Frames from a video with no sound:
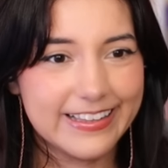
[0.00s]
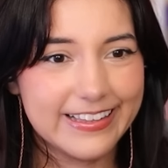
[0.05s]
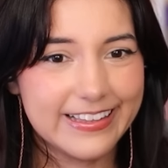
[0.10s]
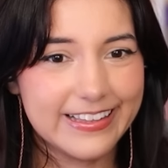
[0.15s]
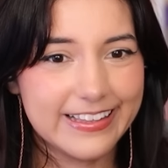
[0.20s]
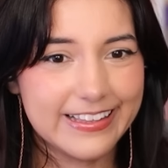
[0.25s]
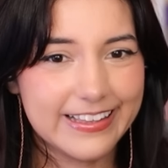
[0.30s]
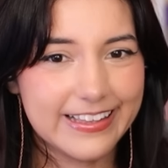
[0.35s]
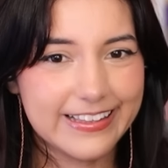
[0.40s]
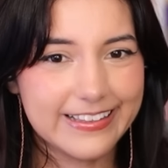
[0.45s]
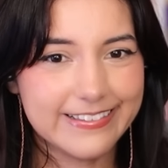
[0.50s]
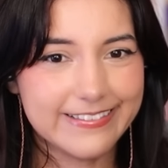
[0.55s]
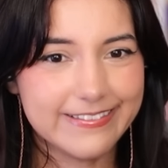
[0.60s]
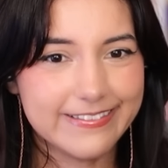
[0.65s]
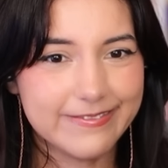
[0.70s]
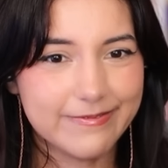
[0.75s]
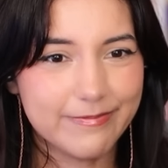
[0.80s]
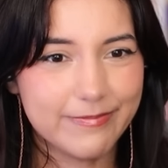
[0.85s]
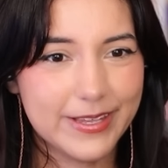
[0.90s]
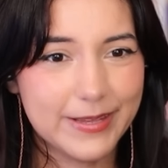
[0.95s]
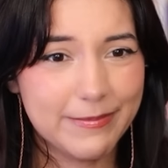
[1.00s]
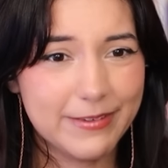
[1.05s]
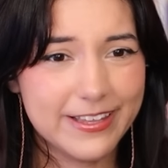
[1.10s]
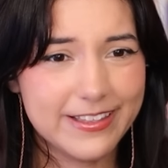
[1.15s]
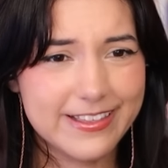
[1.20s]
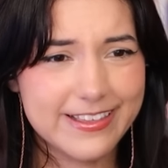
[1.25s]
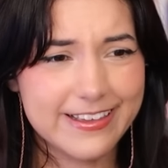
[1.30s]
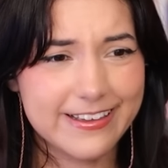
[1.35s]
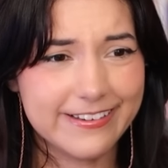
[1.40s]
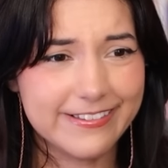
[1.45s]
Maybe
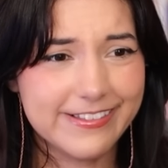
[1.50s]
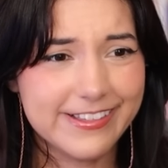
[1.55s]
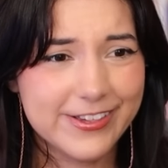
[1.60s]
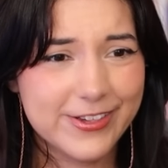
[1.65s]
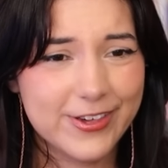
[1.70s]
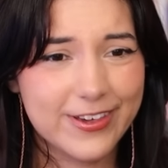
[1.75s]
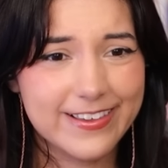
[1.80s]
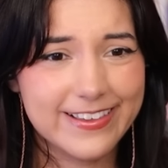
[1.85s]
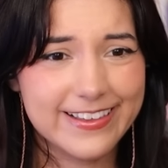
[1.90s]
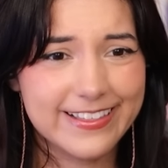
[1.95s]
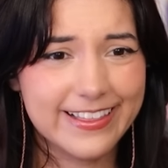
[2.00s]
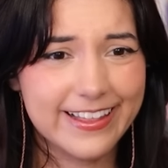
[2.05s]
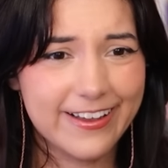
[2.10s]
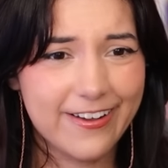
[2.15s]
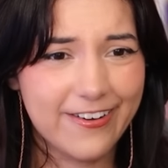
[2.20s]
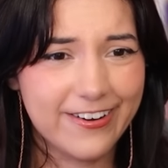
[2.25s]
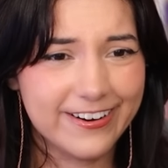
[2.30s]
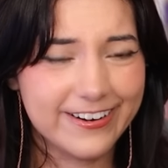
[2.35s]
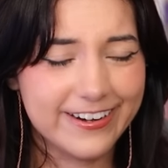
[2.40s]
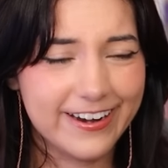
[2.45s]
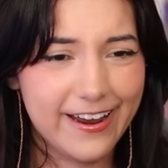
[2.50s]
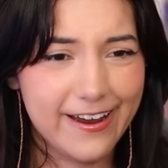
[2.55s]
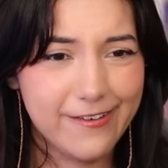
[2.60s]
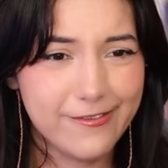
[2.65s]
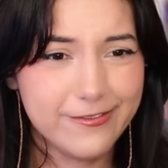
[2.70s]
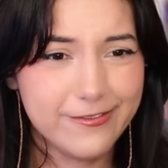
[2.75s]
it's good that she's in the car now?